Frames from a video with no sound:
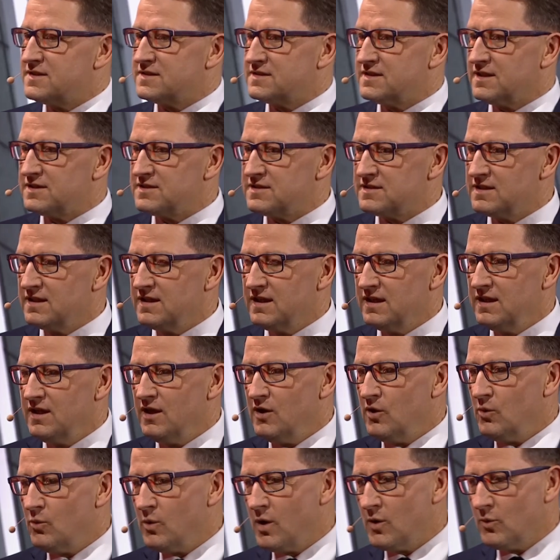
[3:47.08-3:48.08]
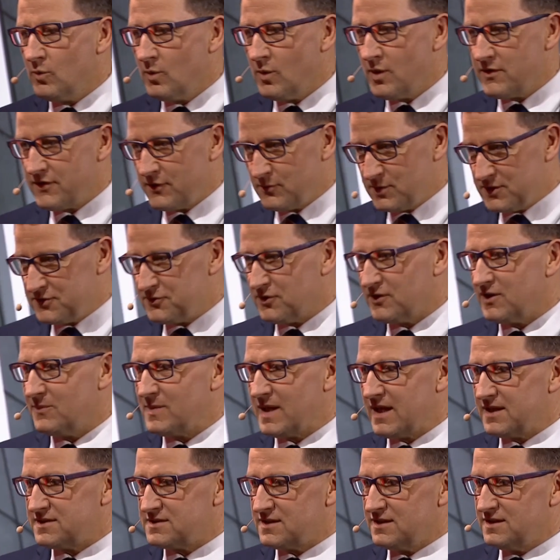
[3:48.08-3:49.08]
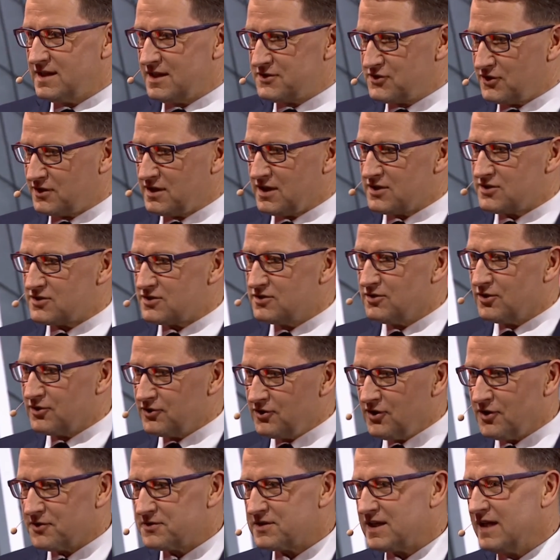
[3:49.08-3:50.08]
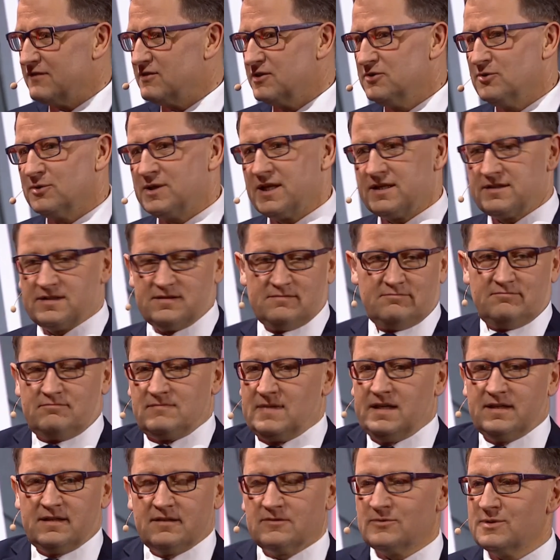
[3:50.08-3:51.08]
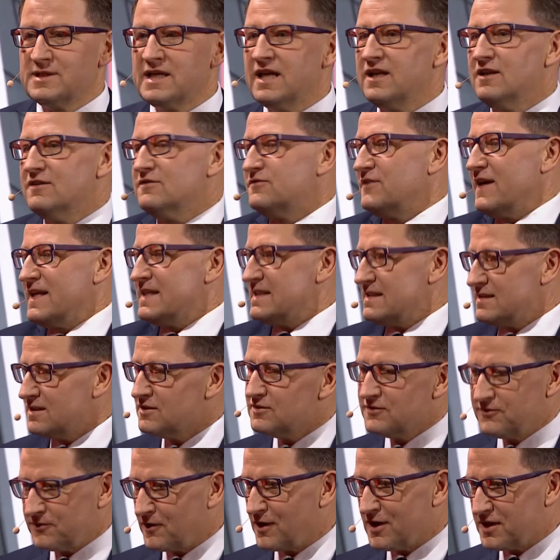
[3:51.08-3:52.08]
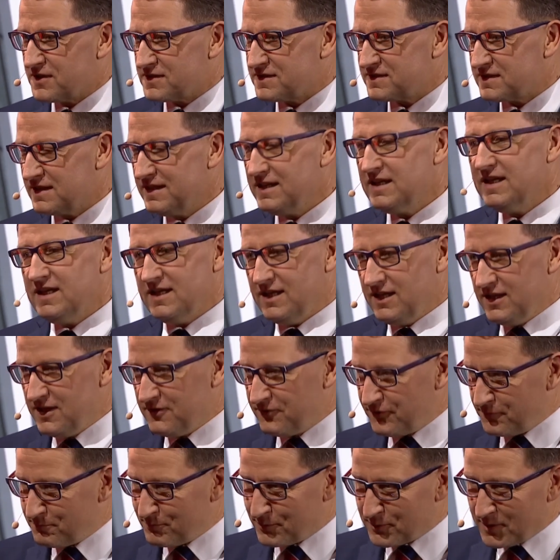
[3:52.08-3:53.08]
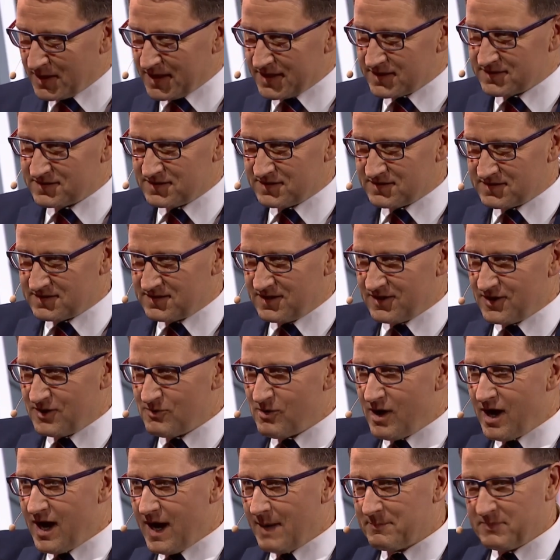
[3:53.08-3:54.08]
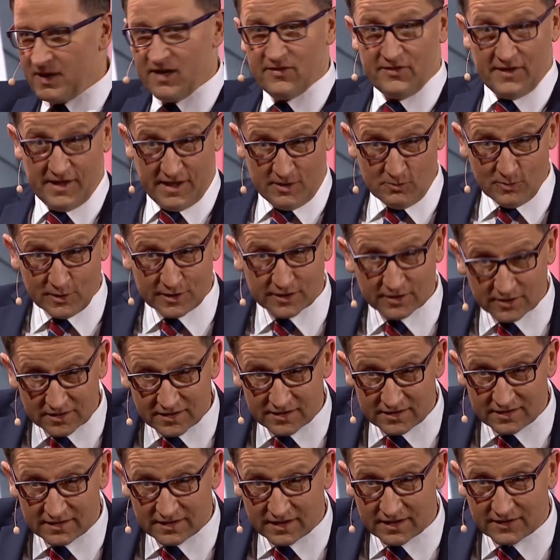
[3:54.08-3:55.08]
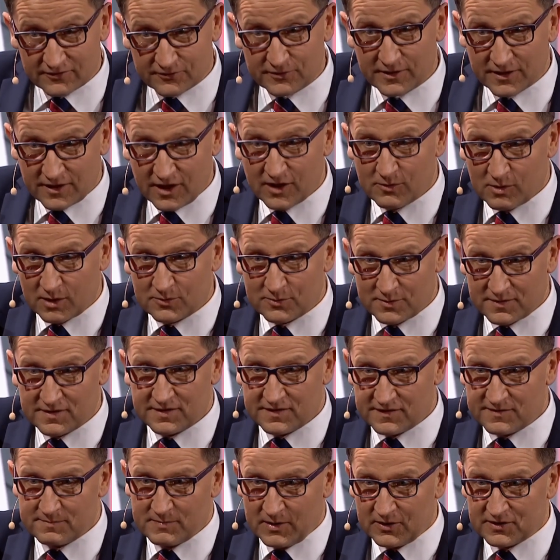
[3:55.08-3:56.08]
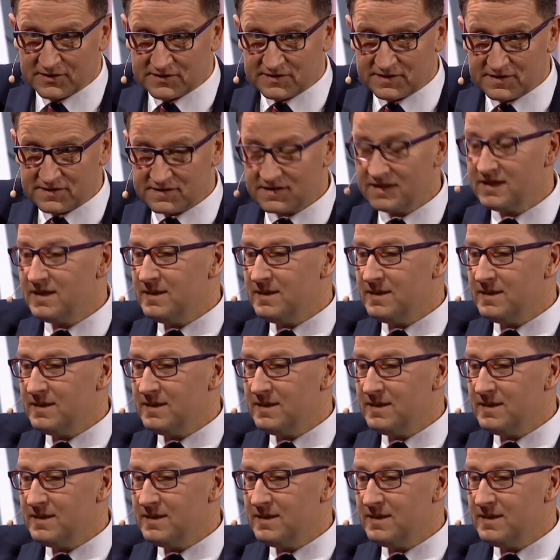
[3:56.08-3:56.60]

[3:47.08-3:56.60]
is that whether we talk about education or not, have a look at, I don't know, yellow vests in France. If prices go up, and they will, if we go on with these policies,